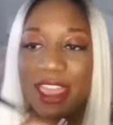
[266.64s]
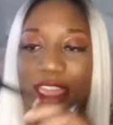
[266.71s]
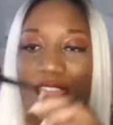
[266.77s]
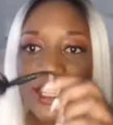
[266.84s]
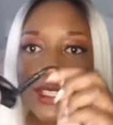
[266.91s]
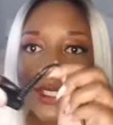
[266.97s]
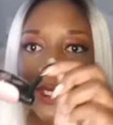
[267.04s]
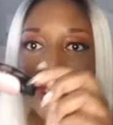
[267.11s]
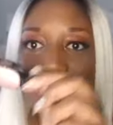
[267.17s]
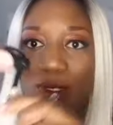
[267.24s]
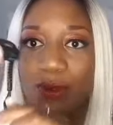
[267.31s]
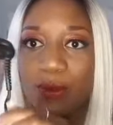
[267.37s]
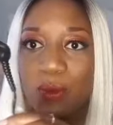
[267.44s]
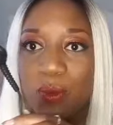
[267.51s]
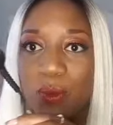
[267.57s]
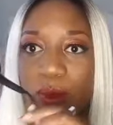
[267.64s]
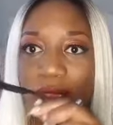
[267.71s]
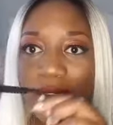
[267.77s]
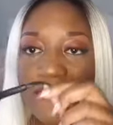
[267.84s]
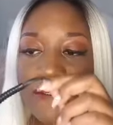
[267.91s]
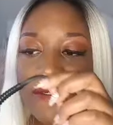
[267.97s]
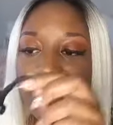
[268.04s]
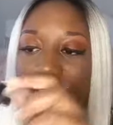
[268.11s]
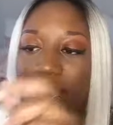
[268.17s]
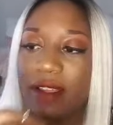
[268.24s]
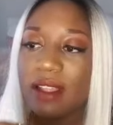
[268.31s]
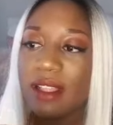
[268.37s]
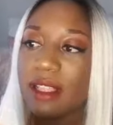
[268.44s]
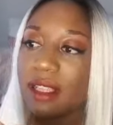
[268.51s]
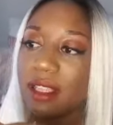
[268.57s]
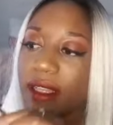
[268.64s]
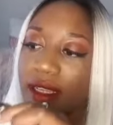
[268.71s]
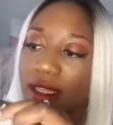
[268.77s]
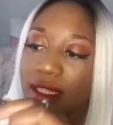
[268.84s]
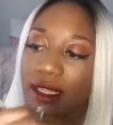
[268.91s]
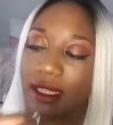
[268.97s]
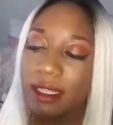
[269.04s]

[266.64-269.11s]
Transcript: The swivel,